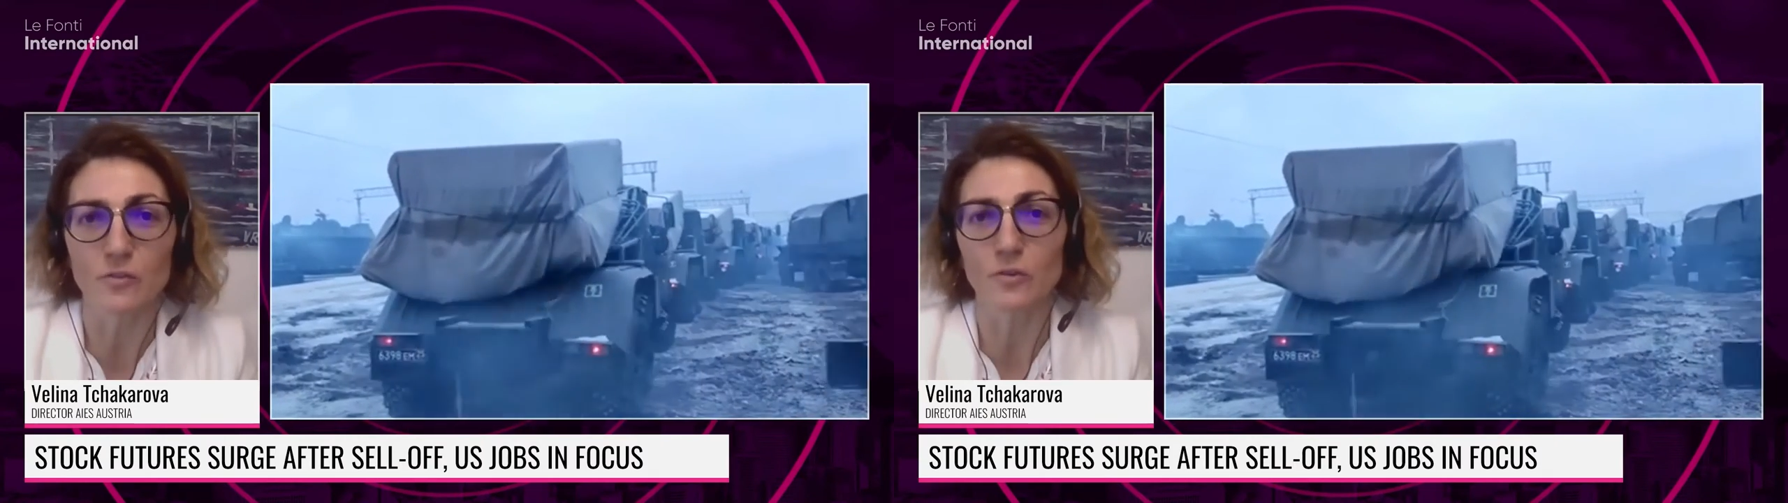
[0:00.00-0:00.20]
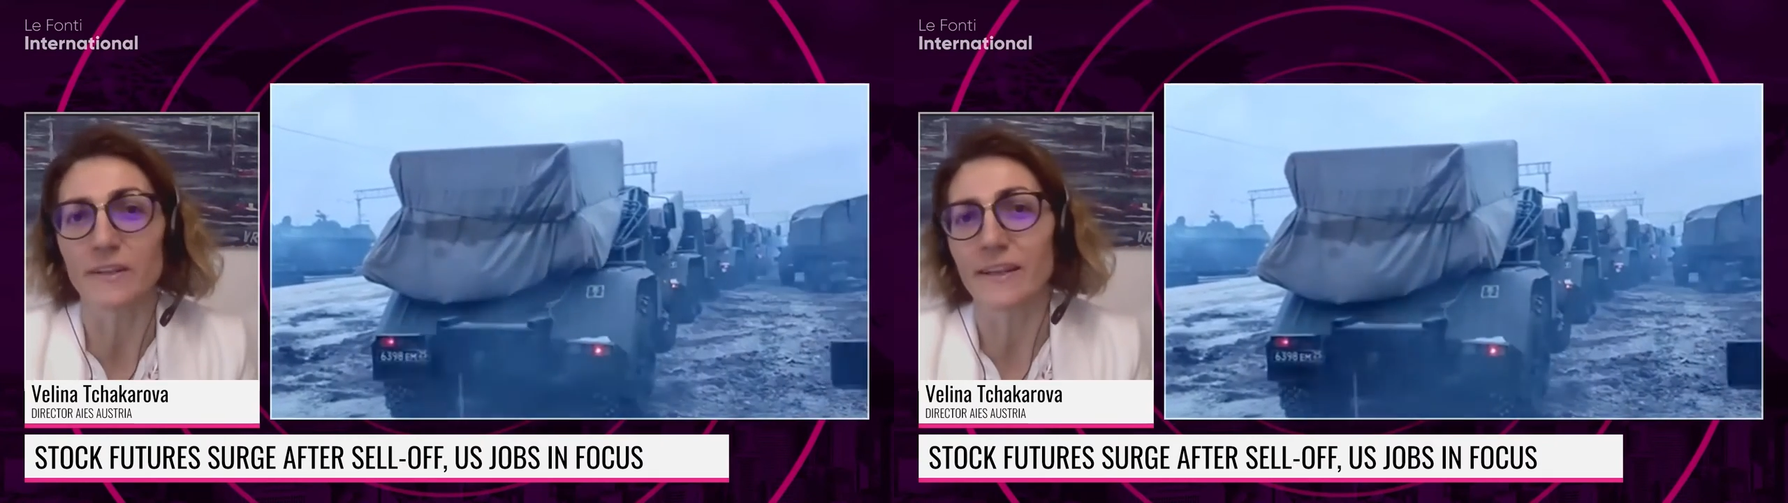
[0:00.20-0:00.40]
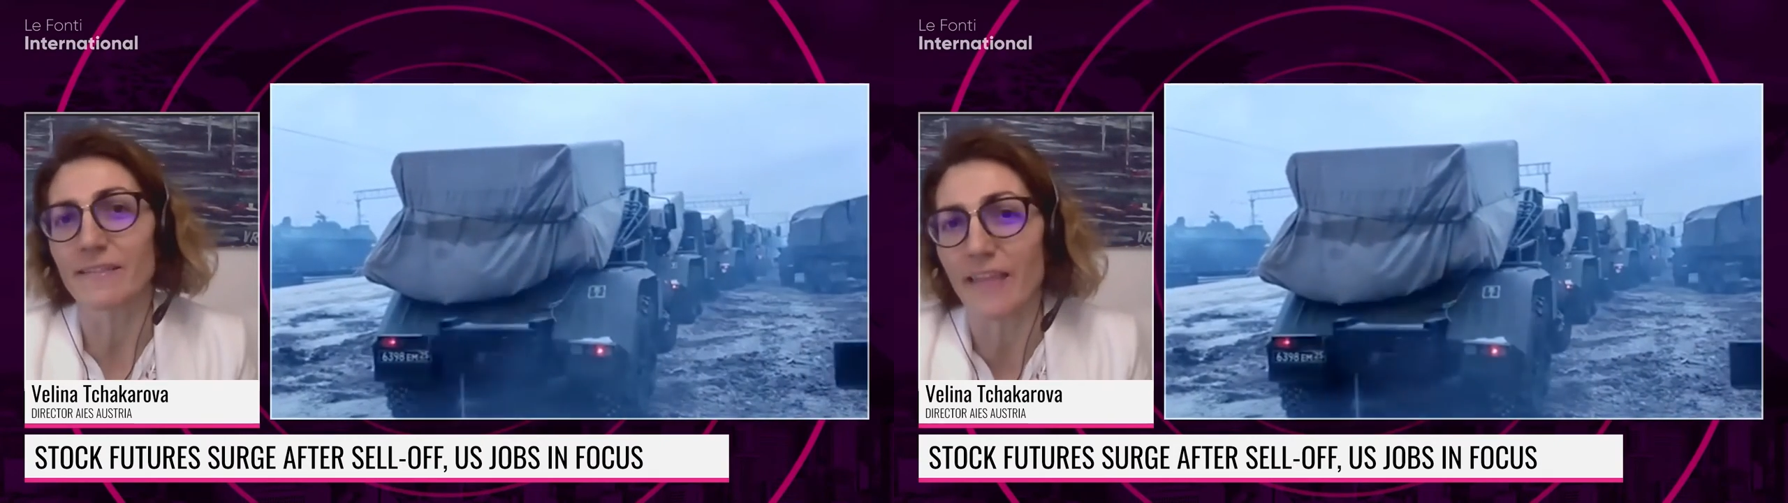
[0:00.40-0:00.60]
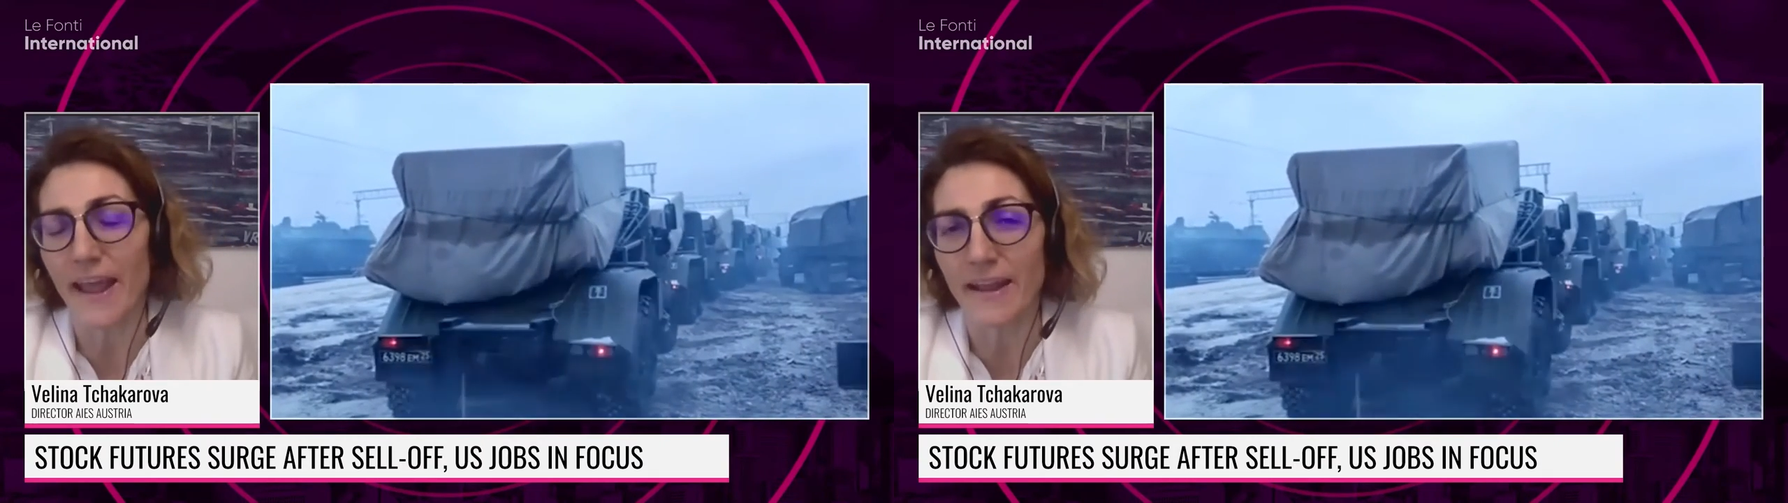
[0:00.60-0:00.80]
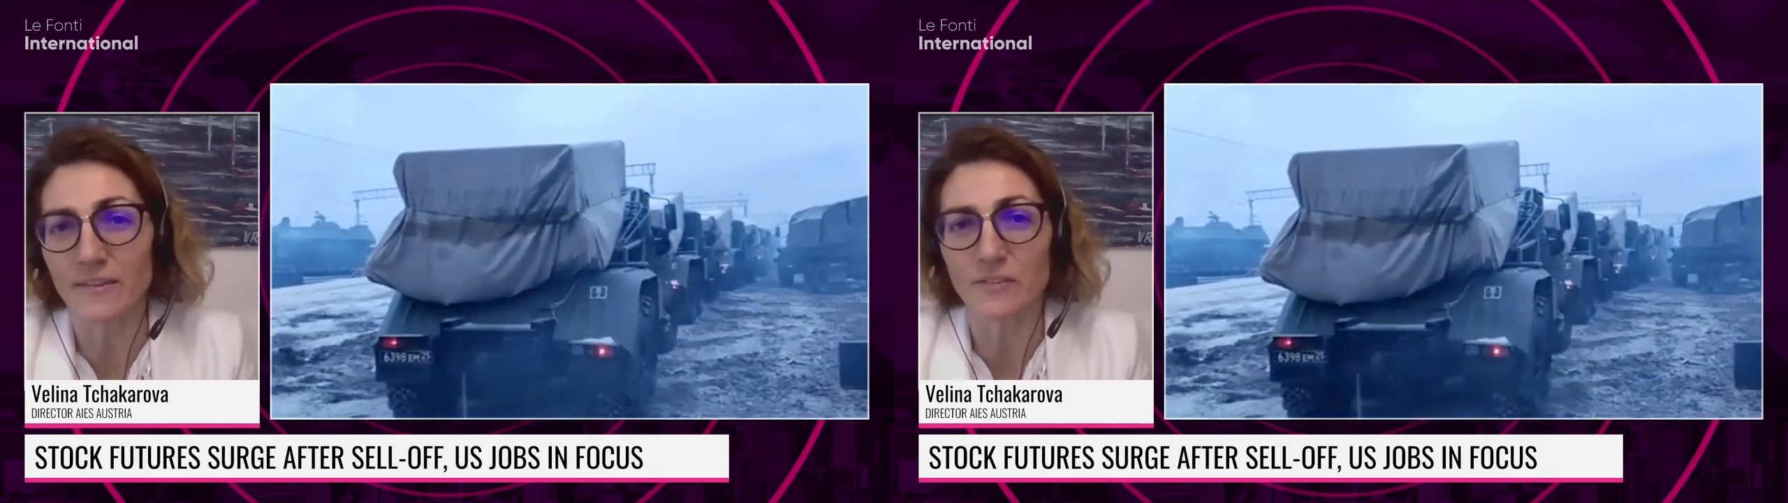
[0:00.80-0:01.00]
not an
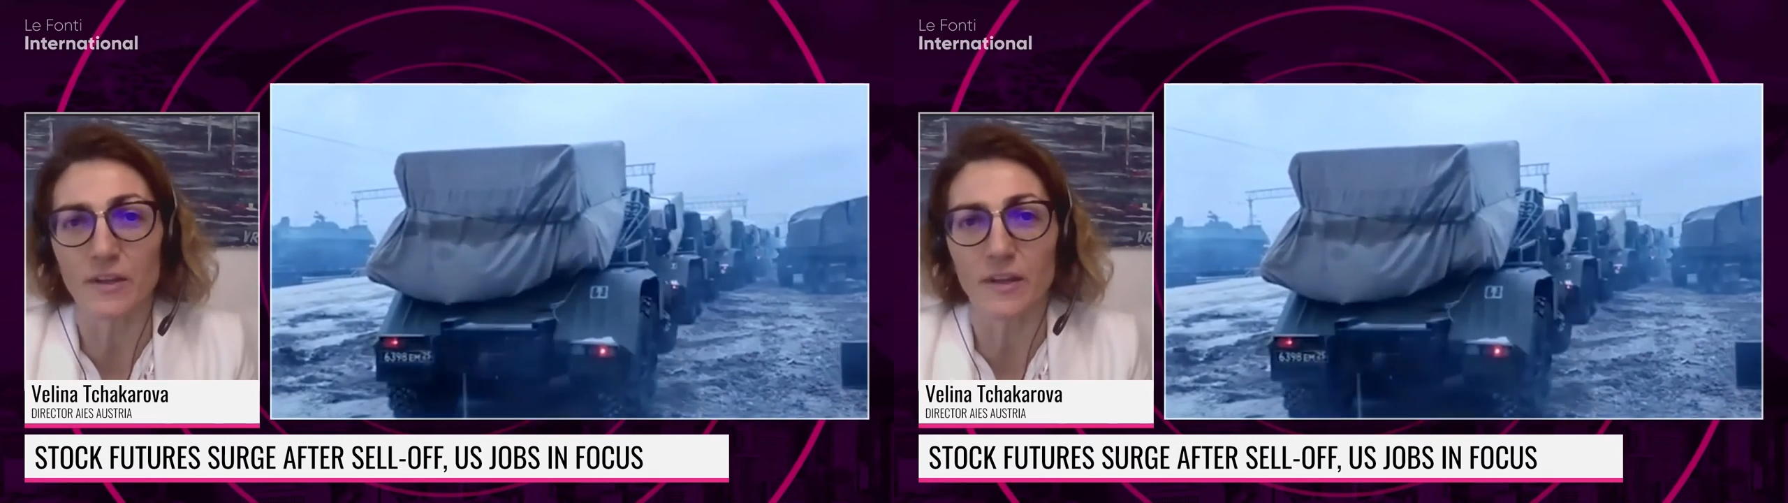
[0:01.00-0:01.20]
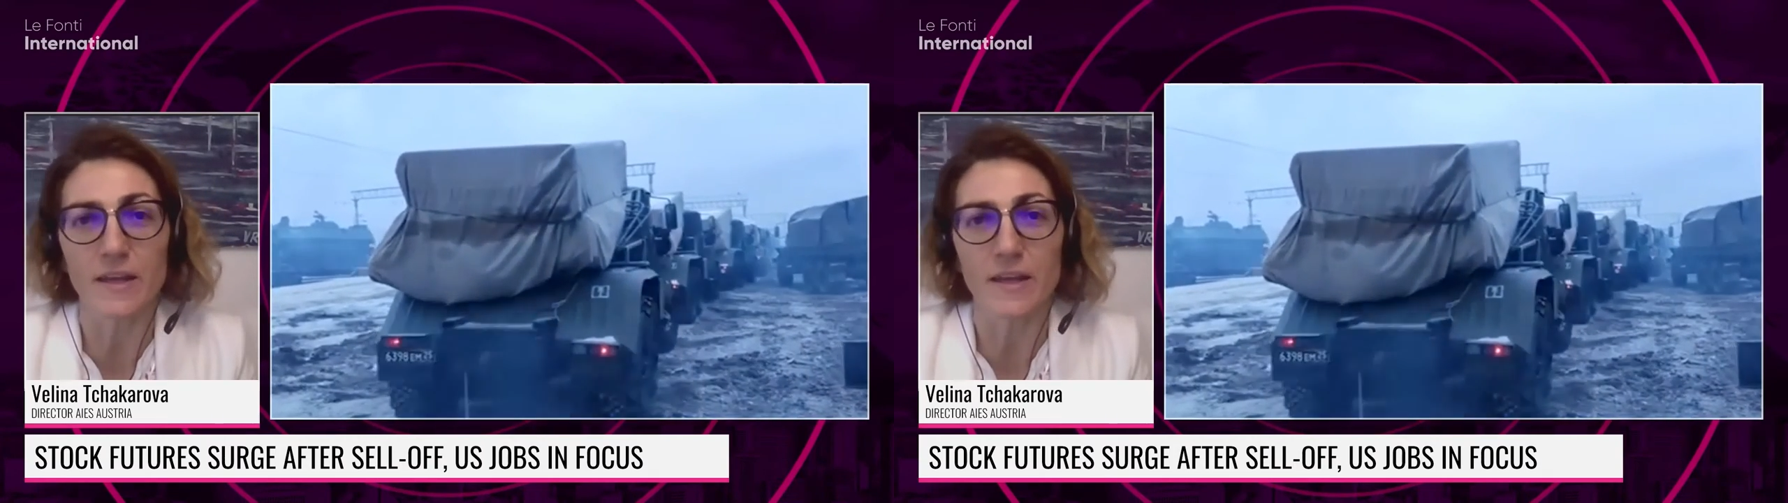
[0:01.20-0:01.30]
intent uh,